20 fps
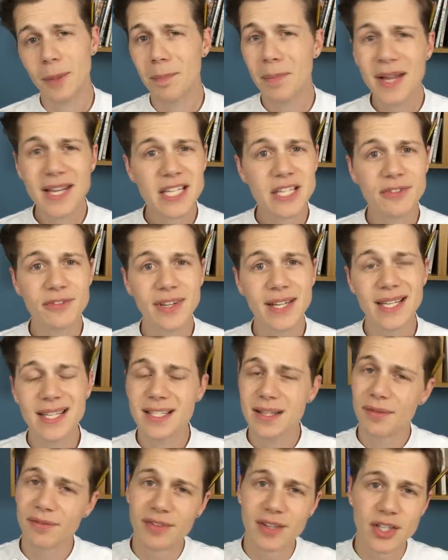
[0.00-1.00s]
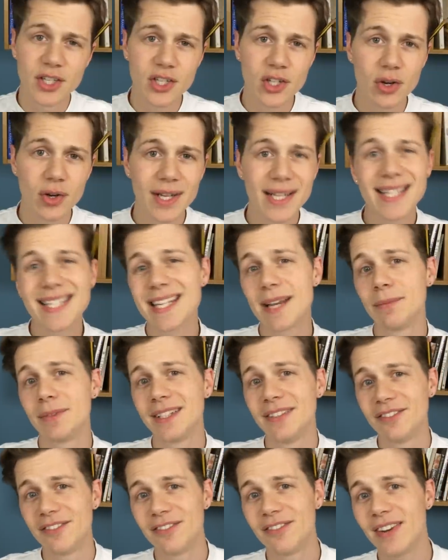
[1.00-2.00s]
Best thing, something solid,
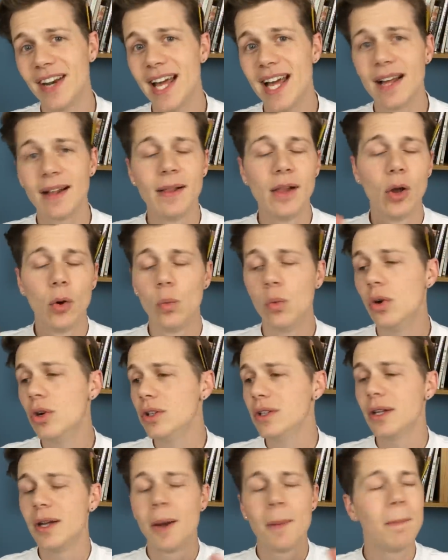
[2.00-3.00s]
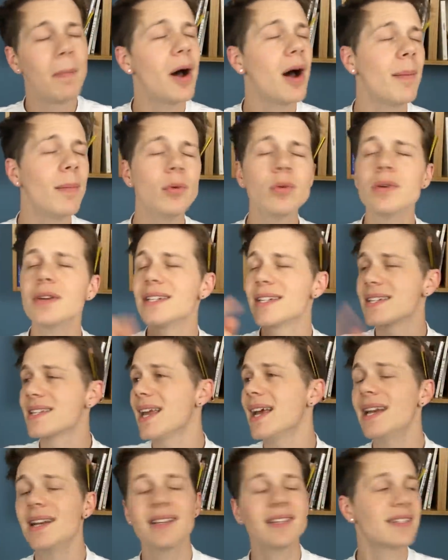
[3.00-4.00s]
something flat, wood, marble,
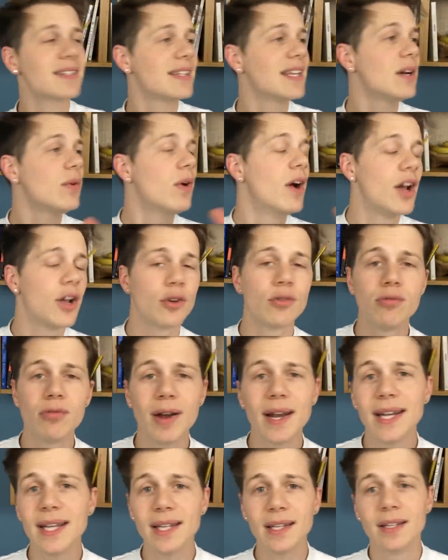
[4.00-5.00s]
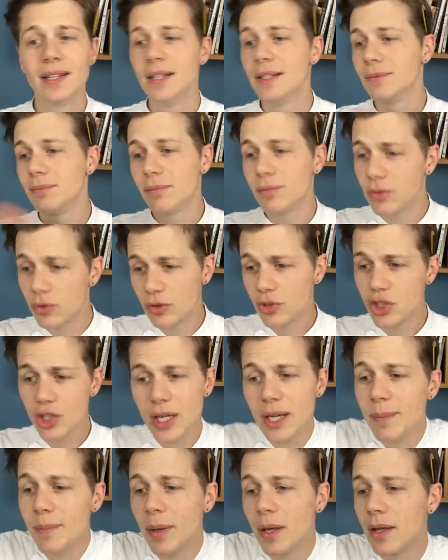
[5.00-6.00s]
stainless steel, granite,
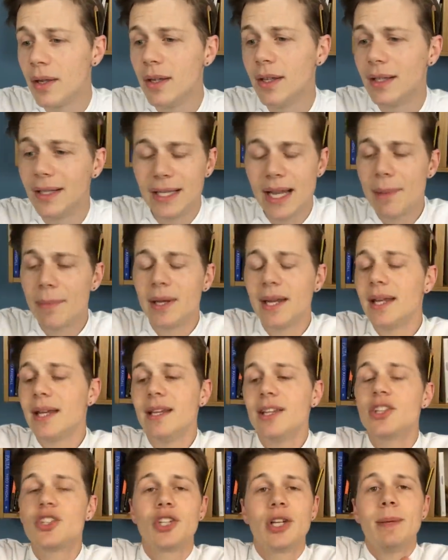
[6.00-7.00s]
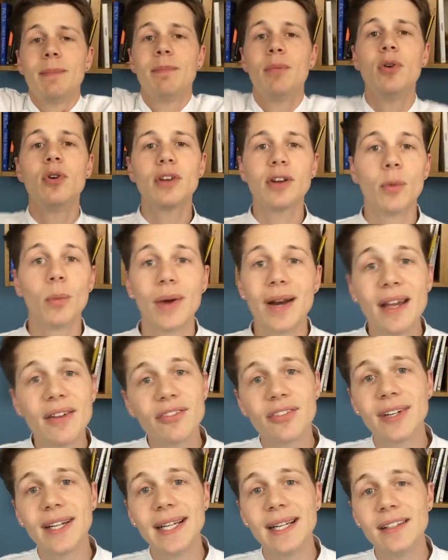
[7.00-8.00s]
cheap, laminated chipboard,
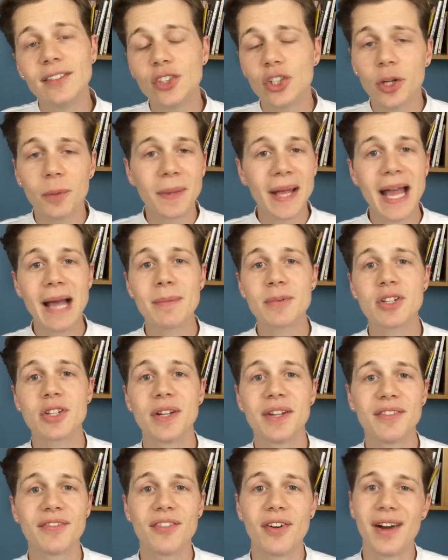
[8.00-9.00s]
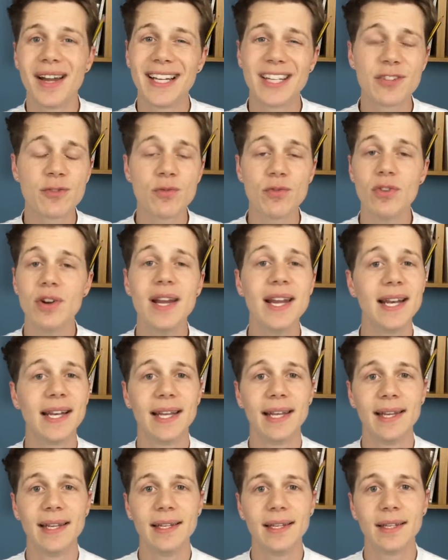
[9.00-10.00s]
whatever it is, you're gonna be absolutely fine. It's
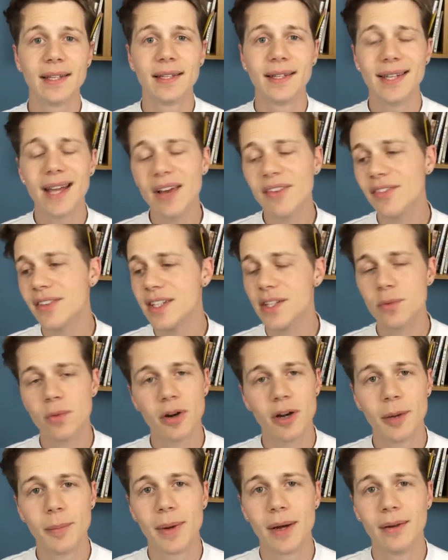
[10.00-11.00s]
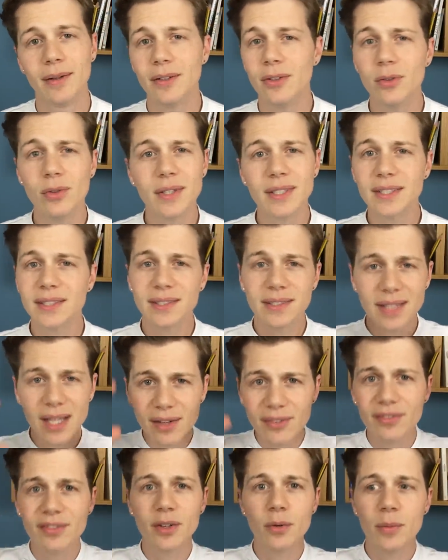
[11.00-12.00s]
really nothing to worry about. All the
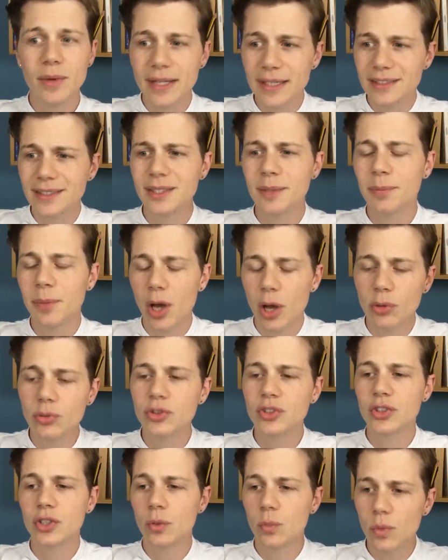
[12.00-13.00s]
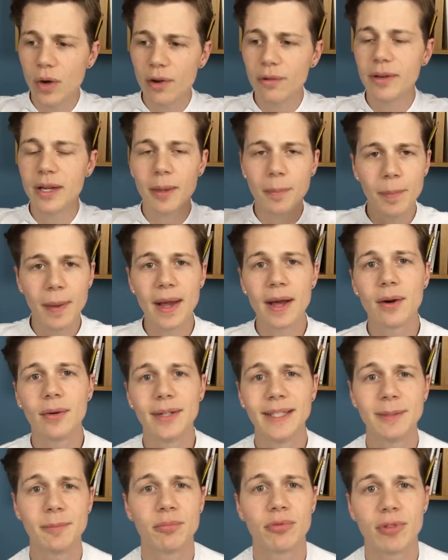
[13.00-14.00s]
stuff that we're supposed to worry
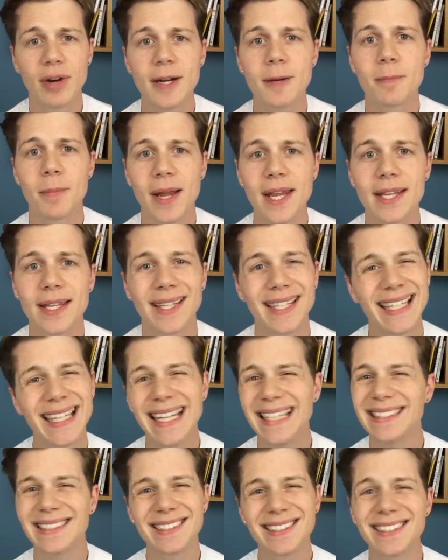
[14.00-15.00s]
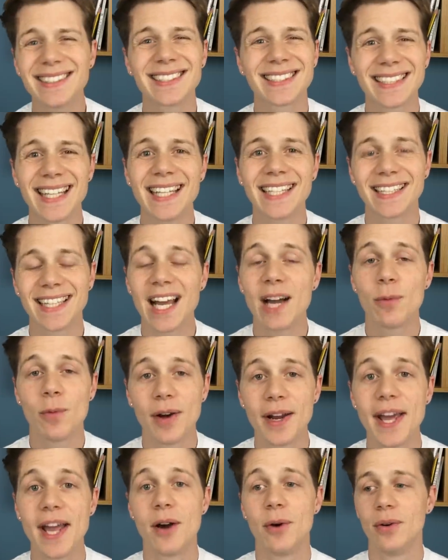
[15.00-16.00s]
about in bread making, let's just take that
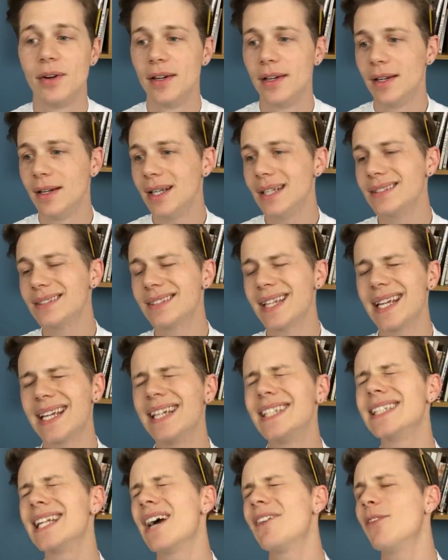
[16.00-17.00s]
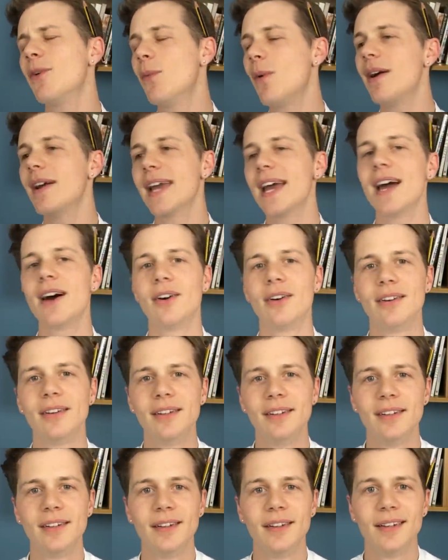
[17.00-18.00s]
one out. Let's take another one out.
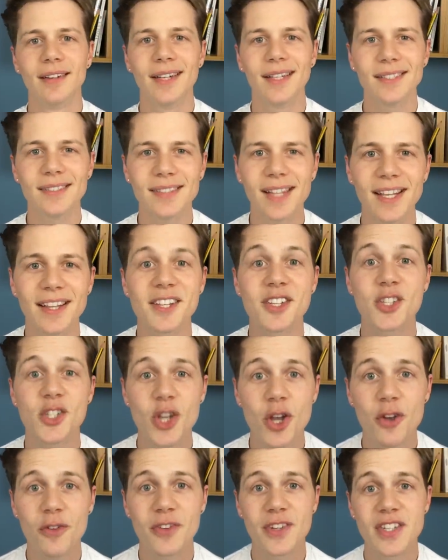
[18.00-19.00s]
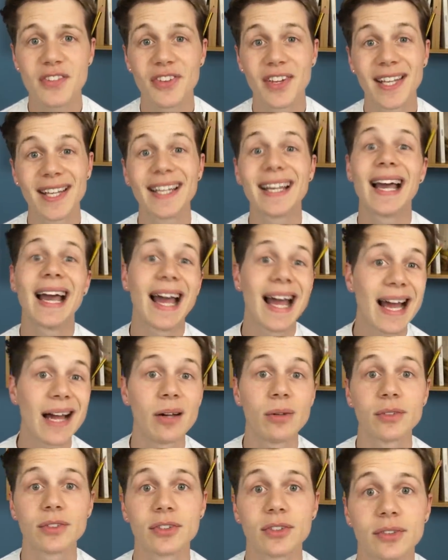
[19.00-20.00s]
Let's take the surface thing
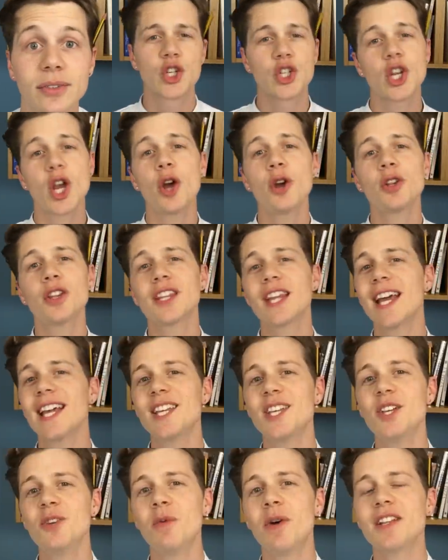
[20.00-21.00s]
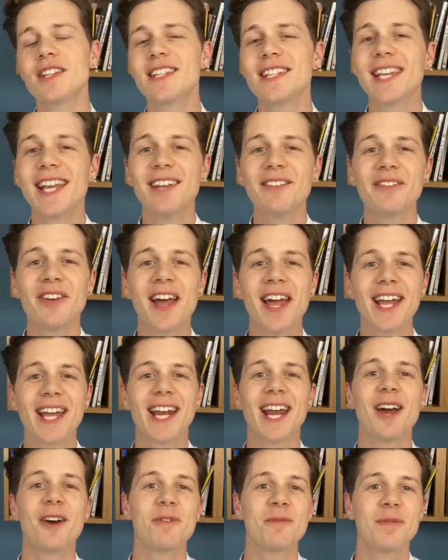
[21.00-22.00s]
out. So thank you once again for
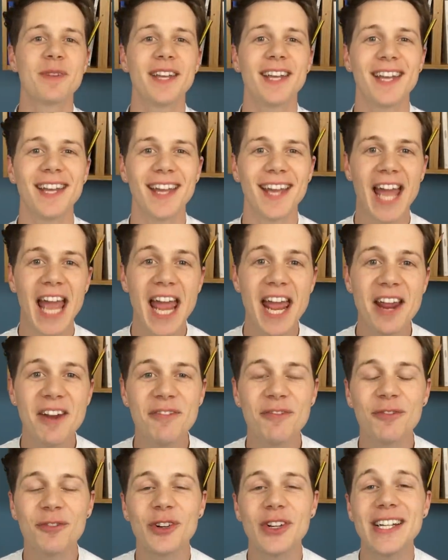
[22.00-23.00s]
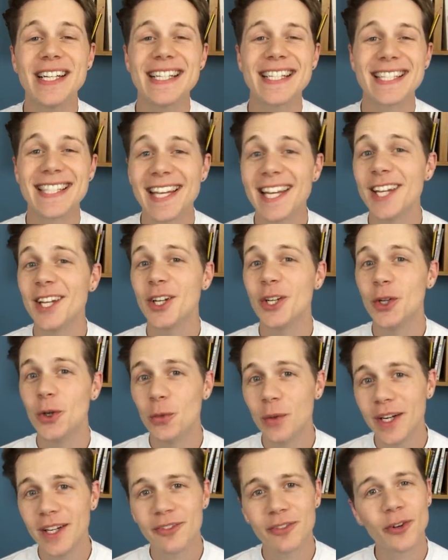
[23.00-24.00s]
hanging out with me here every single
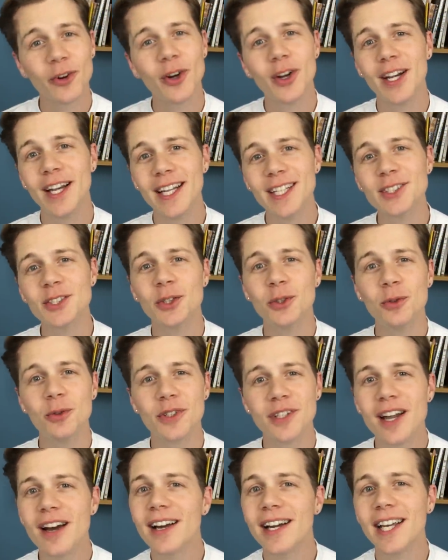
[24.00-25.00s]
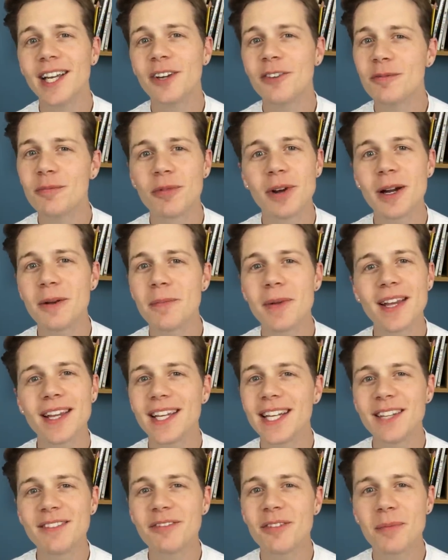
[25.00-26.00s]
week for a little nugget of bread
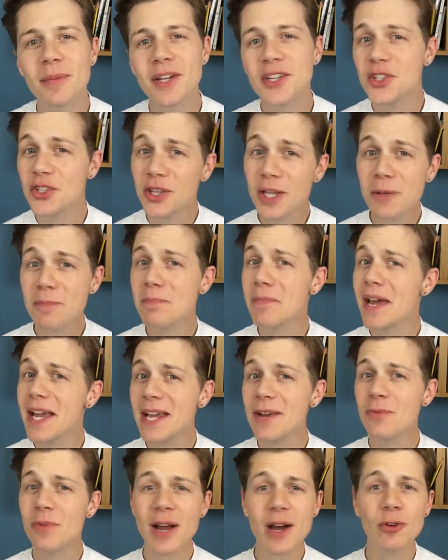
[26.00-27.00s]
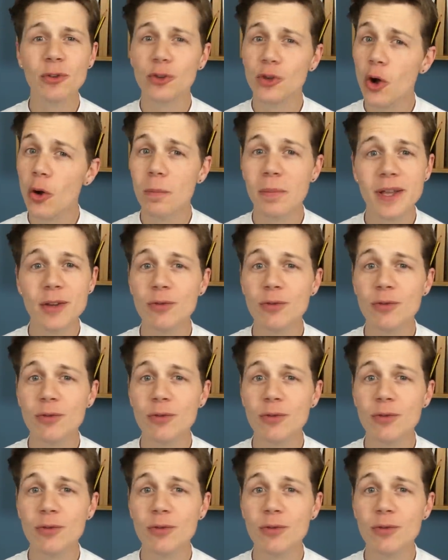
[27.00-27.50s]
making information that may well not